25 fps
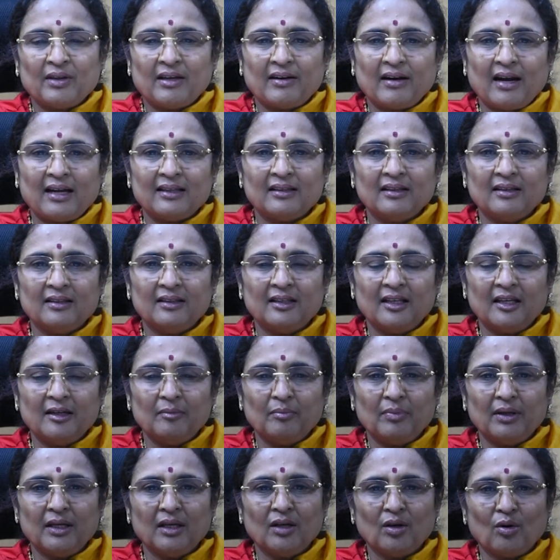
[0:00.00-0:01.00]
rather
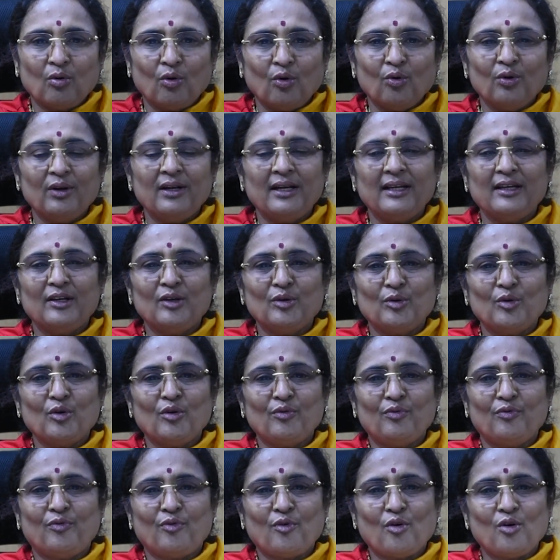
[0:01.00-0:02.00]
than being only, you
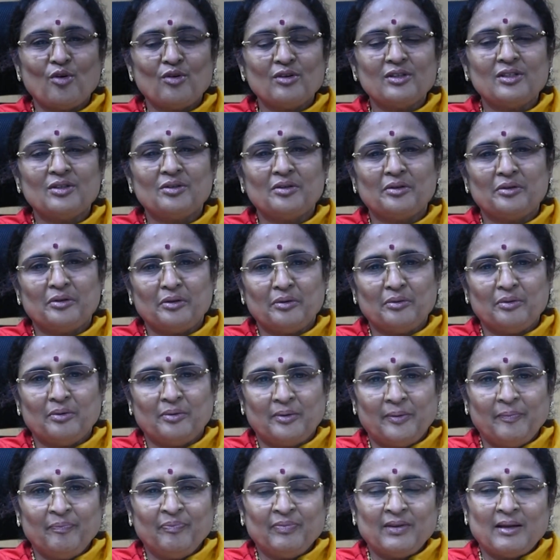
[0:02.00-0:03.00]
know, forced to
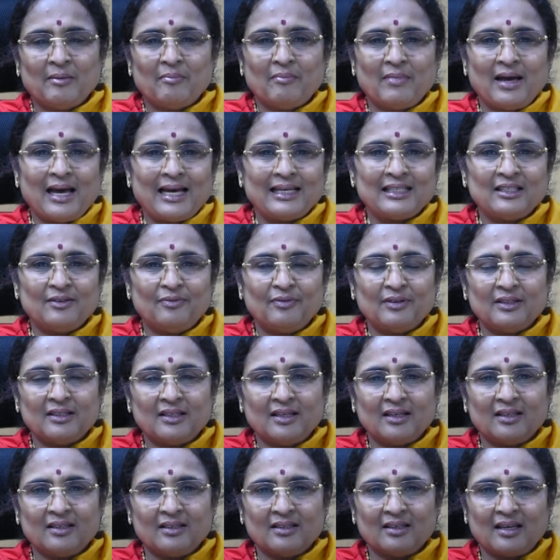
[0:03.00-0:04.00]
do maths,
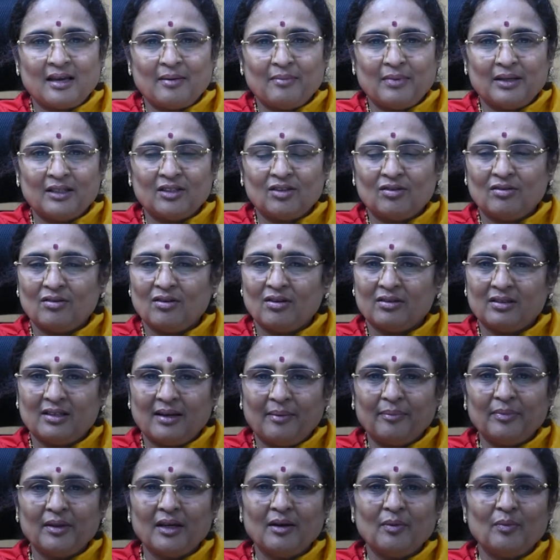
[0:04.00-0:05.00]
physics, chemistry or
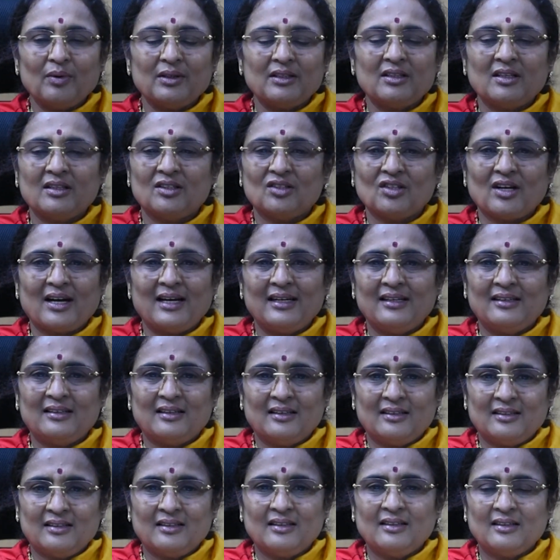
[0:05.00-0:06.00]
something which the child
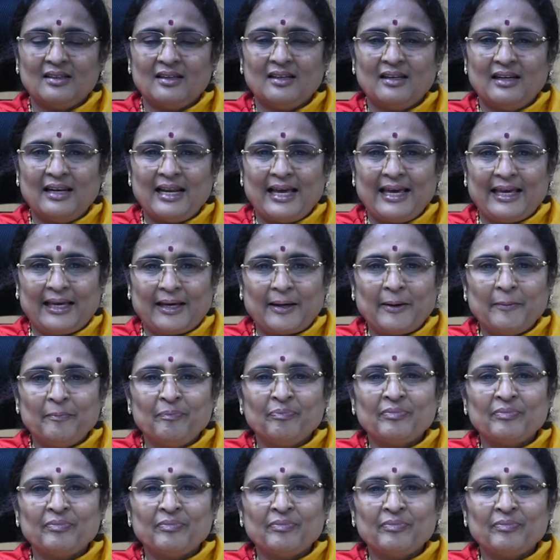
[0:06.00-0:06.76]
doesn't like.